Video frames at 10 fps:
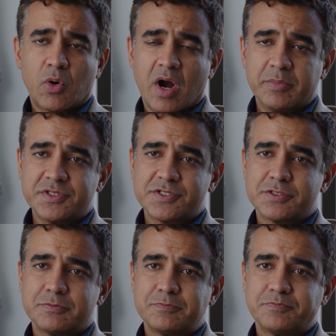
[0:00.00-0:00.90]

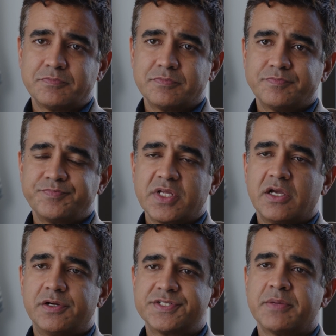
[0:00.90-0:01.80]
requirements?
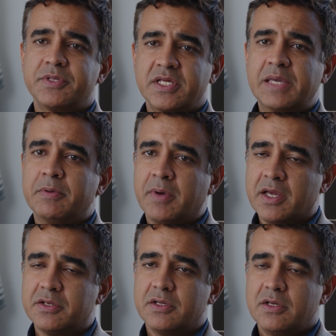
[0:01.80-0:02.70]
Here's something to keep in
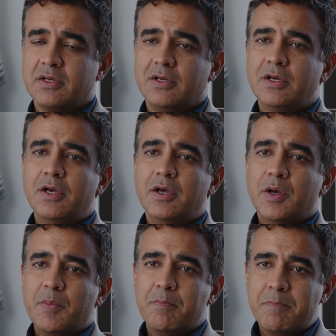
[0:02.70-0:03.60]
mind.
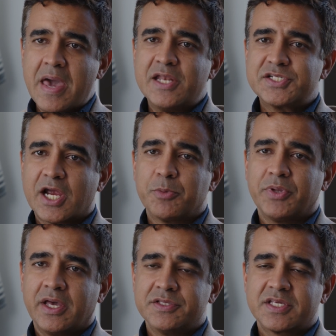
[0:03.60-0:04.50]
Managed care
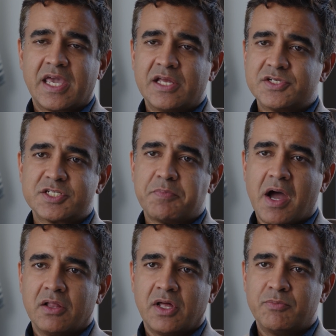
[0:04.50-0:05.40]
plans can't just
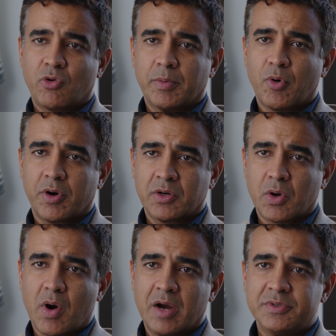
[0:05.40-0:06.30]
pile on more reporting
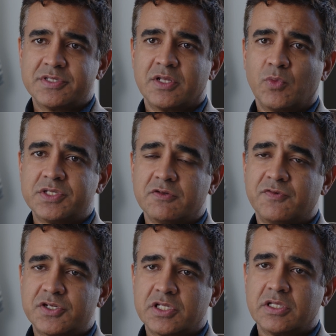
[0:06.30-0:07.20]
requirements than what's
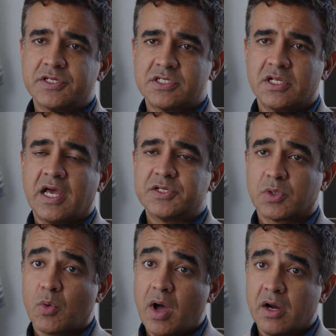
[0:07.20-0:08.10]
officially listed as
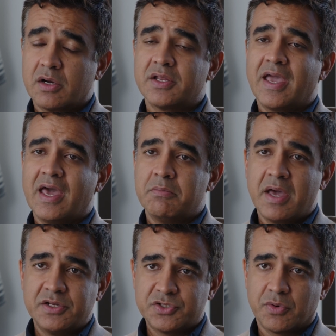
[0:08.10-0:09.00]
required and
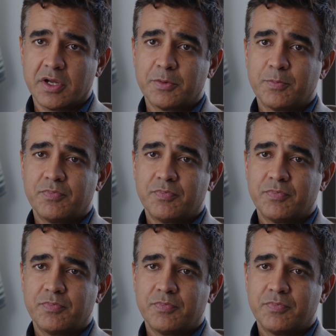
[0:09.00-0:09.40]
mandatory.